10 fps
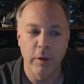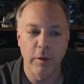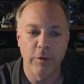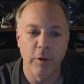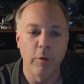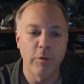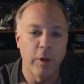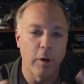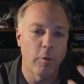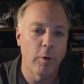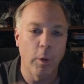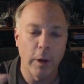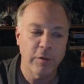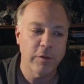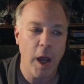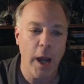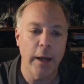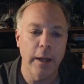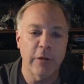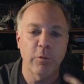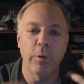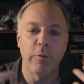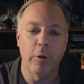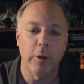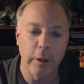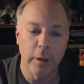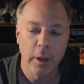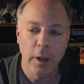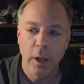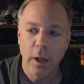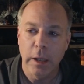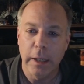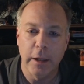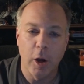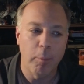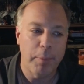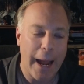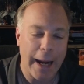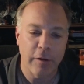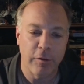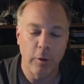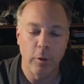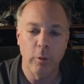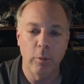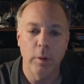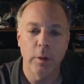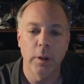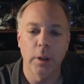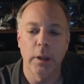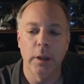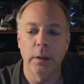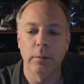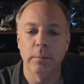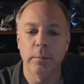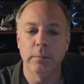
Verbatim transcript: shows the heroic side, and that's what we really need to go back to um,